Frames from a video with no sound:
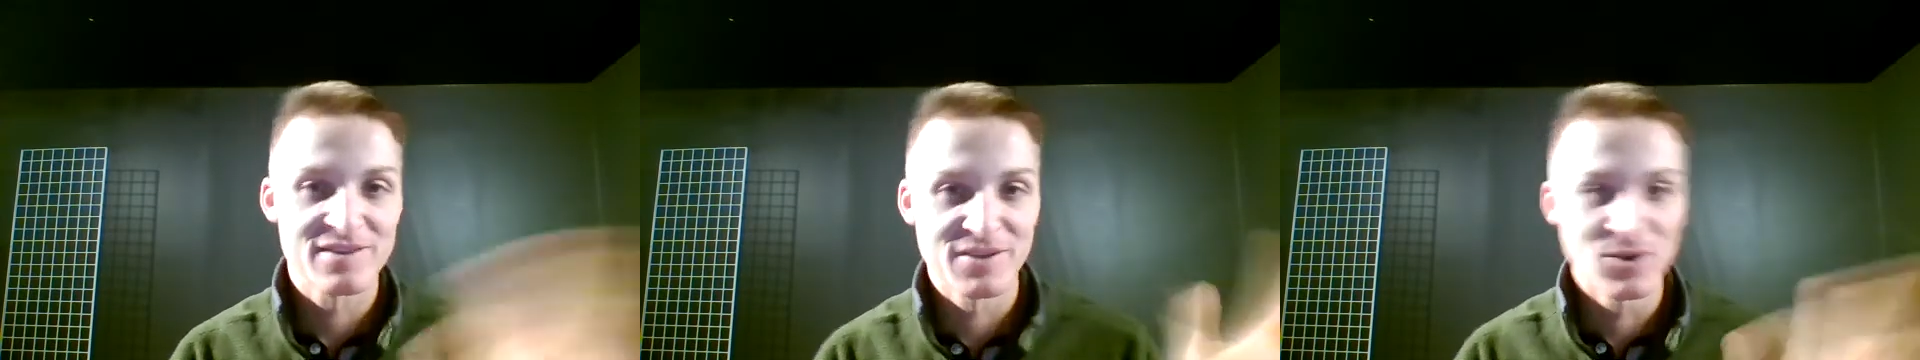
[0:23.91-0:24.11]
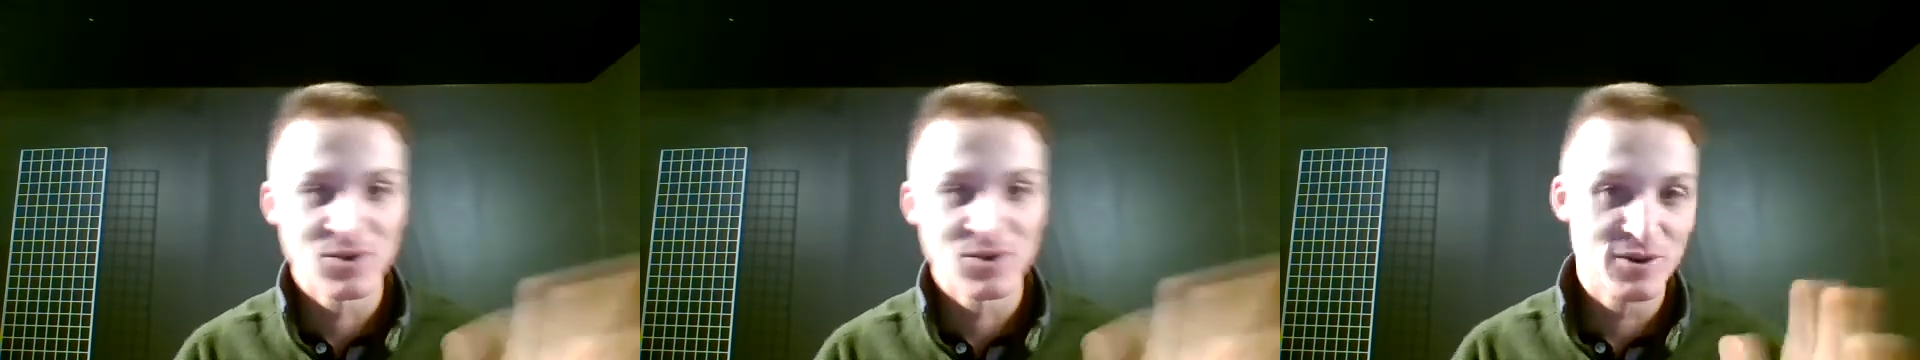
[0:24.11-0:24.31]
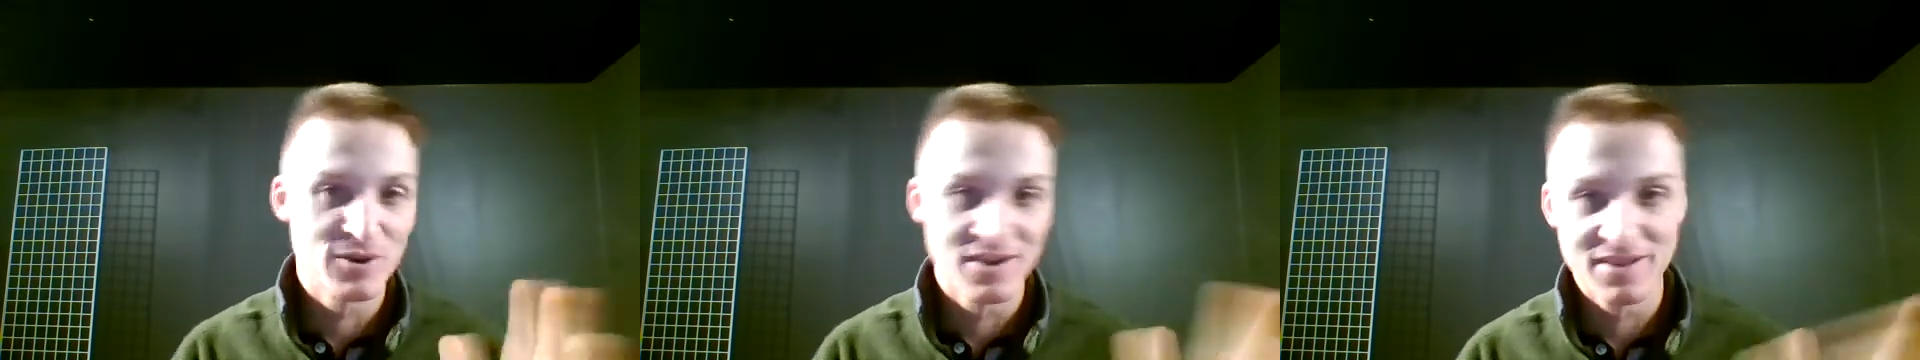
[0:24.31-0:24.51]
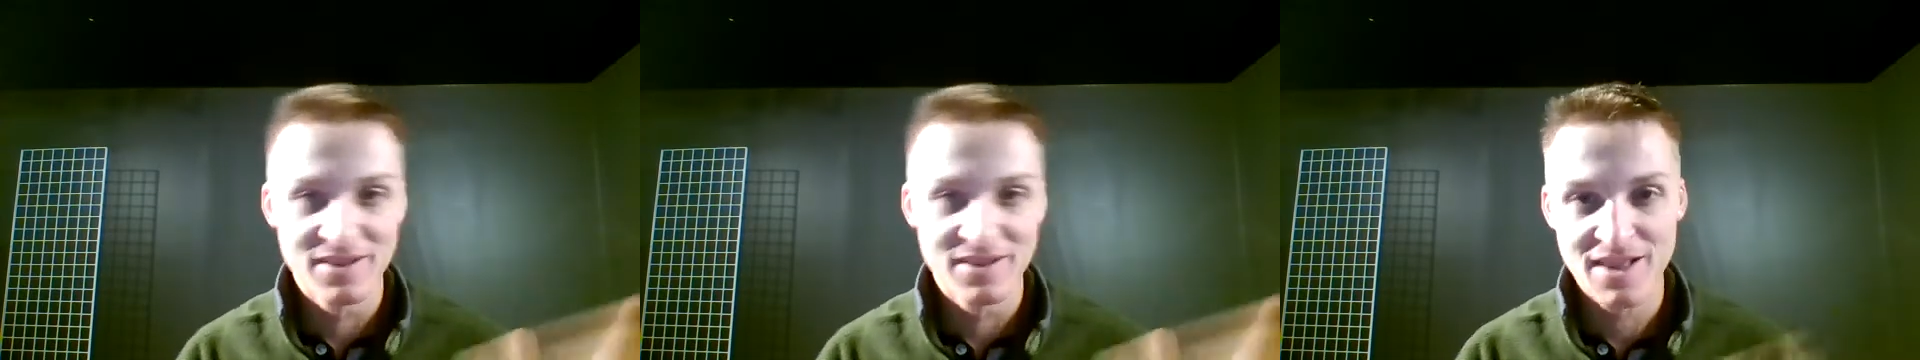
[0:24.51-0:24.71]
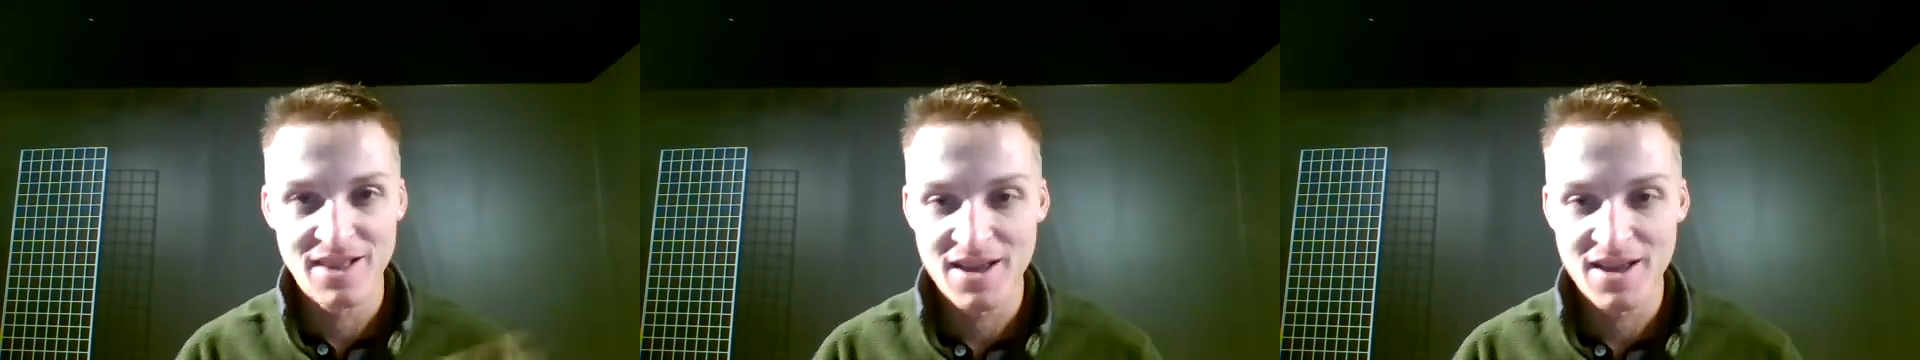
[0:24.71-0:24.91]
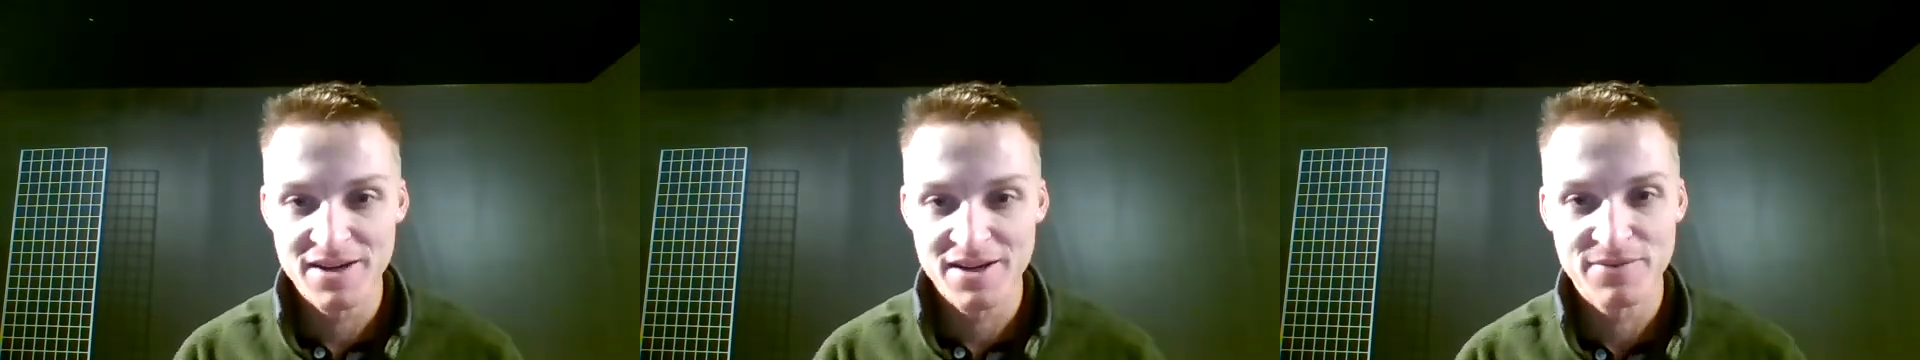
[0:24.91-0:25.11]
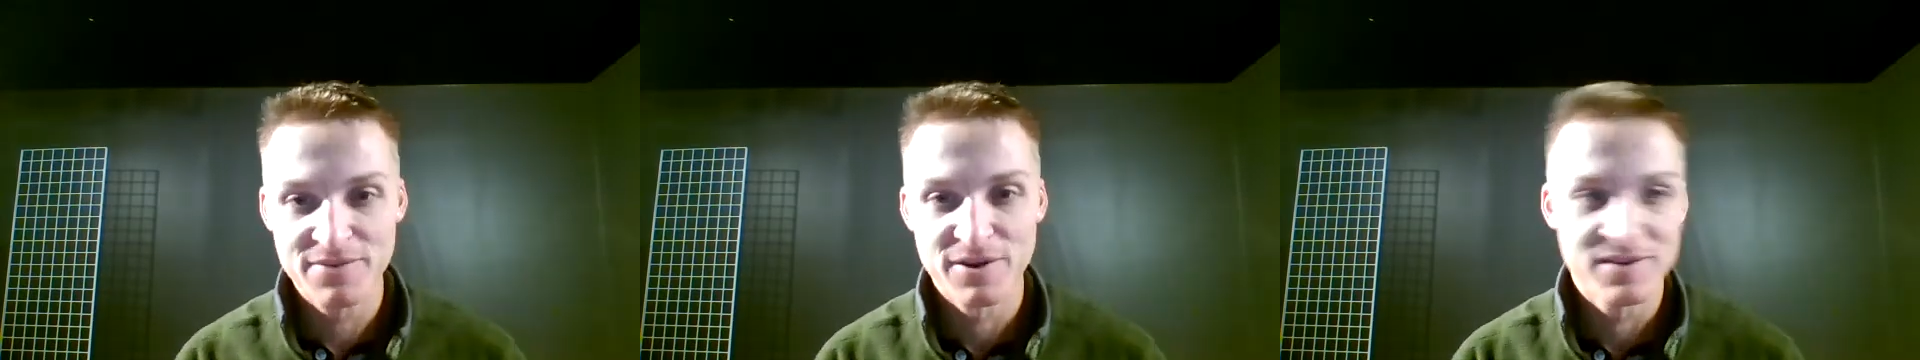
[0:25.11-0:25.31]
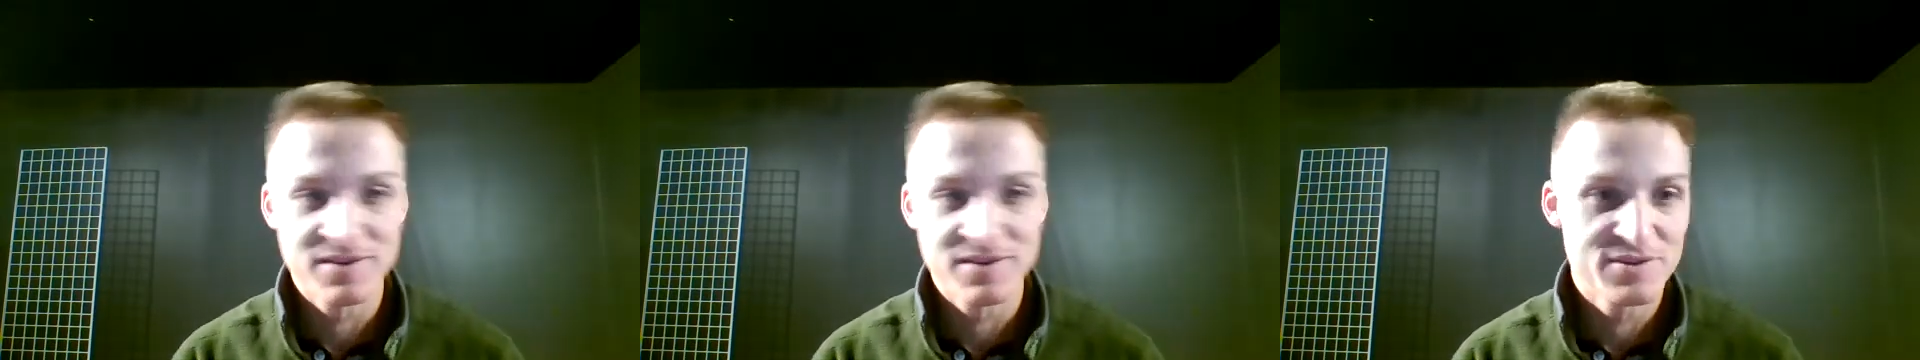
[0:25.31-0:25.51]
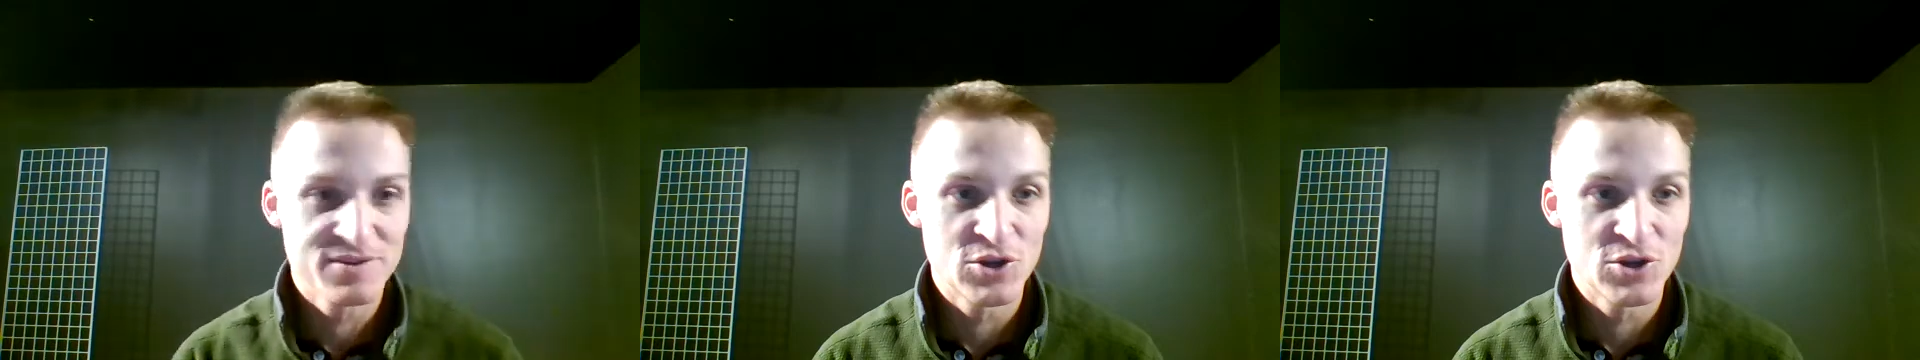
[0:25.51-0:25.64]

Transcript: and learned a lot of different